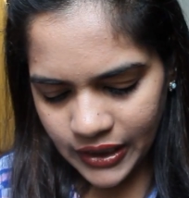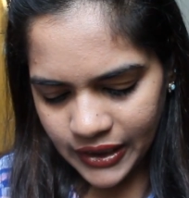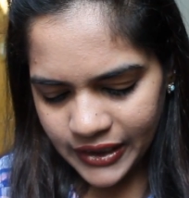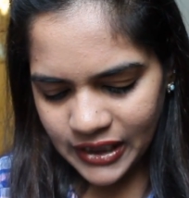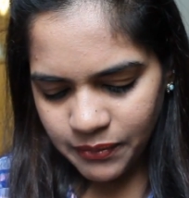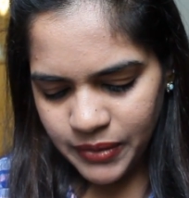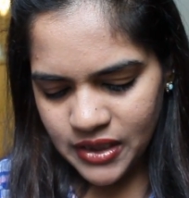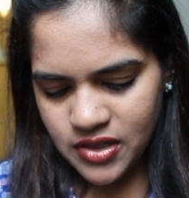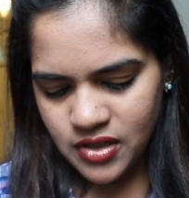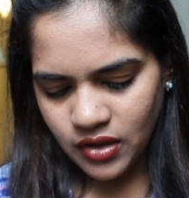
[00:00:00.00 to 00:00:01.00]
little
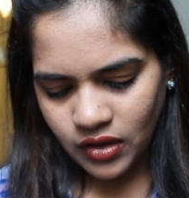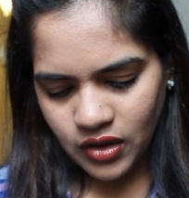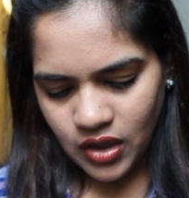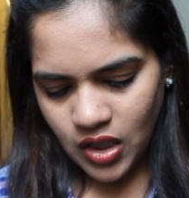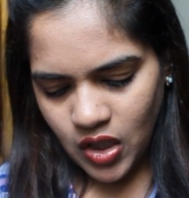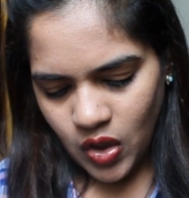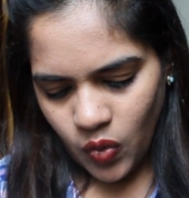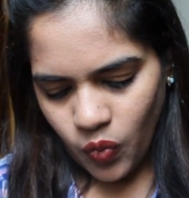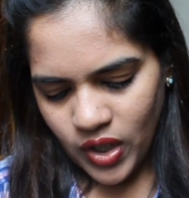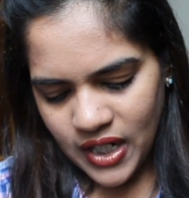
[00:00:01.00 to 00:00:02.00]
bit,
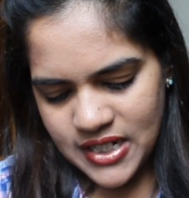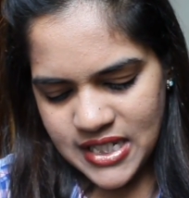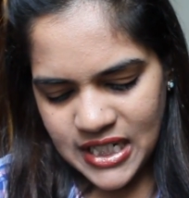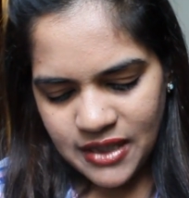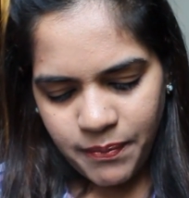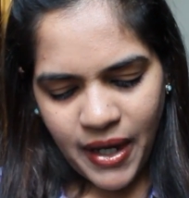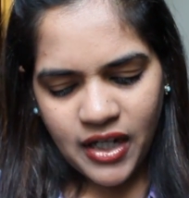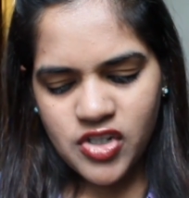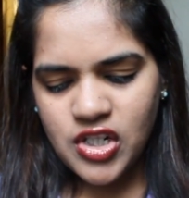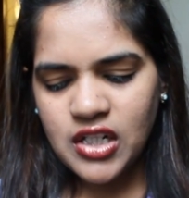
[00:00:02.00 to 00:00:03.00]
when I see the
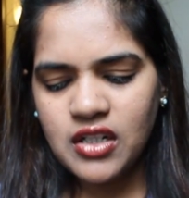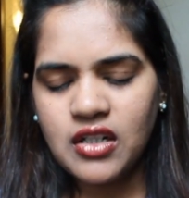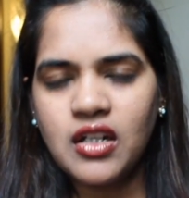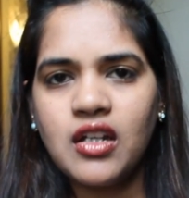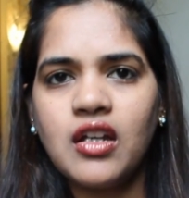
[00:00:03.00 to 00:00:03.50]
packaging,